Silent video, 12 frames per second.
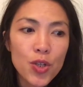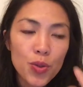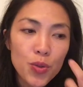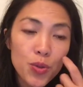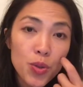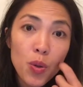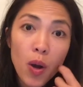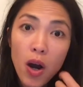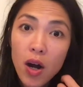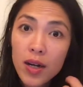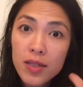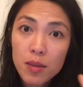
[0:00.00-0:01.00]
who you
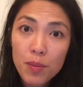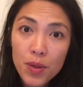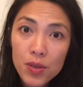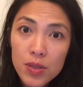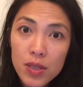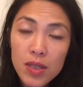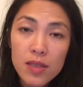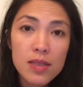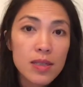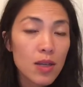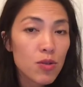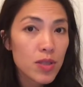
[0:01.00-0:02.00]
are as a person,
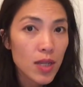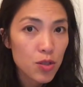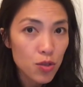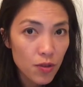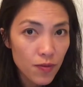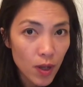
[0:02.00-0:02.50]
skill sets you've